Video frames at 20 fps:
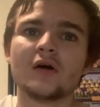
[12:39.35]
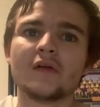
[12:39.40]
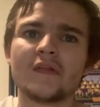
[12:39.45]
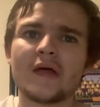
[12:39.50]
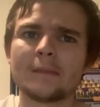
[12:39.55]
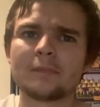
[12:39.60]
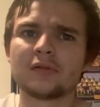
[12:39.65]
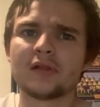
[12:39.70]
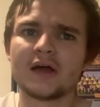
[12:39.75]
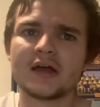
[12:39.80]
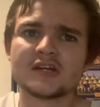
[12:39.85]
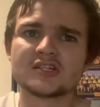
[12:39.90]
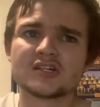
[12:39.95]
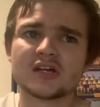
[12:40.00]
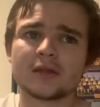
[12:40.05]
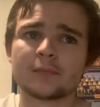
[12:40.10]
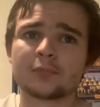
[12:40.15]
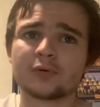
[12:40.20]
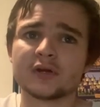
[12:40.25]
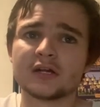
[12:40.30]
They play each
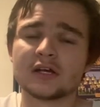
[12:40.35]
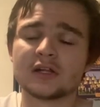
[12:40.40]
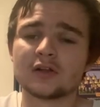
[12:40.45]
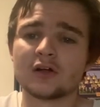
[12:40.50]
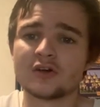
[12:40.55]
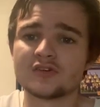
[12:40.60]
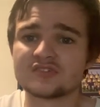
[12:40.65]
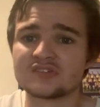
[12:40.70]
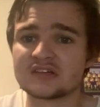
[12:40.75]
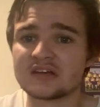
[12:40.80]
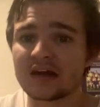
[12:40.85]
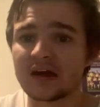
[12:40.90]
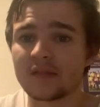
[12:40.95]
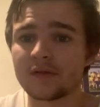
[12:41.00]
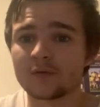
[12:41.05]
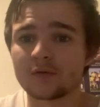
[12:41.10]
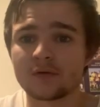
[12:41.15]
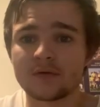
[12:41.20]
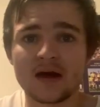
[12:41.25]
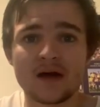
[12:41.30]
other pretty close
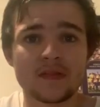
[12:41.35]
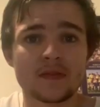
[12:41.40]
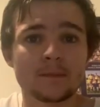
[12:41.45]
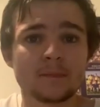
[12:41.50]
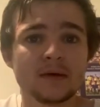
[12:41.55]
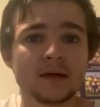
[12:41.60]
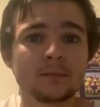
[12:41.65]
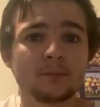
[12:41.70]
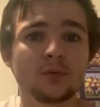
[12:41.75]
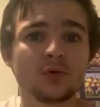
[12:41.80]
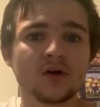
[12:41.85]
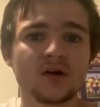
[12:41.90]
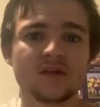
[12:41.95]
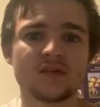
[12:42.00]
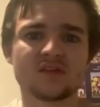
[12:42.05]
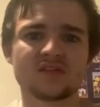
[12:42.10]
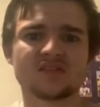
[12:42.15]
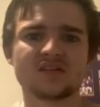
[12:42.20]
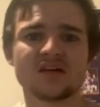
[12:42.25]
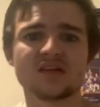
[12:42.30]
together around the midpoint
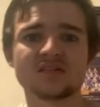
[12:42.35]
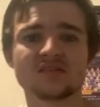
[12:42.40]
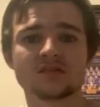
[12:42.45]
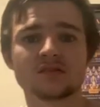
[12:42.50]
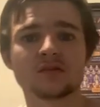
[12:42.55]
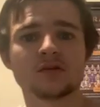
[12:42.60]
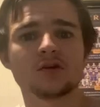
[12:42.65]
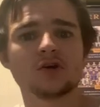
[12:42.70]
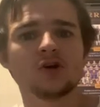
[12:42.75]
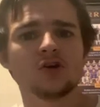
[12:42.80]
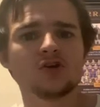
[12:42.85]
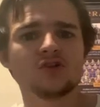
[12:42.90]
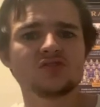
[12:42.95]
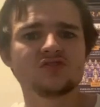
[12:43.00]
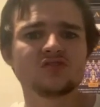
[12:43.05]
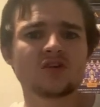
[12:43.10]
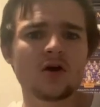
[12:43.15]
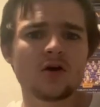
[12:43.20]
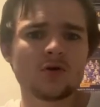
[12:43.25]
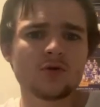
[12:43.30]
of the season.
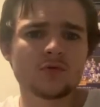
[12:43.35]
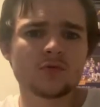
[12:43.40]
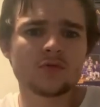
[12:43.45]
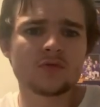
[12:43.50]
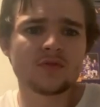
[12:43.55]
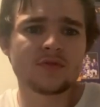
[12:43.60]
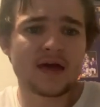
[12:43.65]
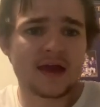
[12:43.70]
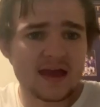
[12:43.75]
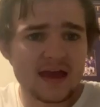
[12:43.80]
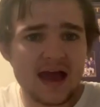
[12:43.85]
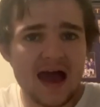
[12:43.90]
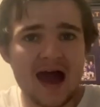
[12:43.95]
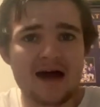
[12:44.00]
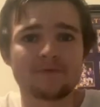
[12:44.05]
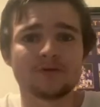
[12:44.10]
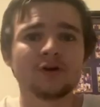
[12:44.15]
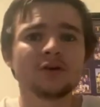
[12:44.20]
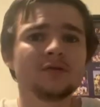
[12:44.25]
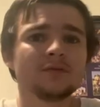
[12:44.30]
So there you
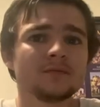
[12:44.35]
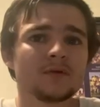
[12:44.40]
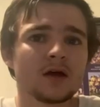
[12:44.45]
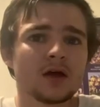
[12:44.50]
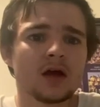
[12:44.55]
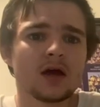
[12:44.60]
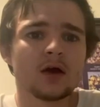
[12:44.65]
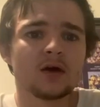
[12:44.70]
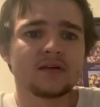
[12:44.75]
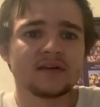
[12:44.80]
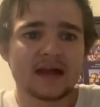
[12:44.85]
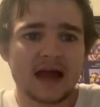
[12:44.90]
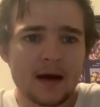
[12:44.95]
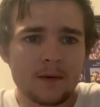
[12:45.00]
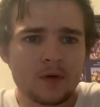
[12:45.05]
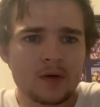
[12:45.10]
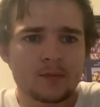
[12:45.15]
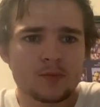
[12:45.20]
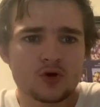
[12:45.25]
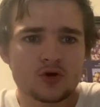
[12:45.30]
have it.
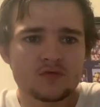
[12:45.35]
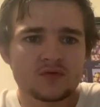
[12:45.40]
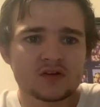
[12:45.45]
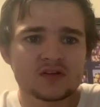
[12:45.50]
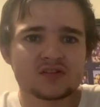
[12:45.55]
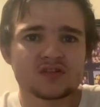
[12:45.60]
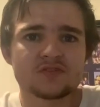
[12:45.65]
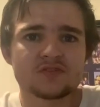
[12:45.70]
Now we move into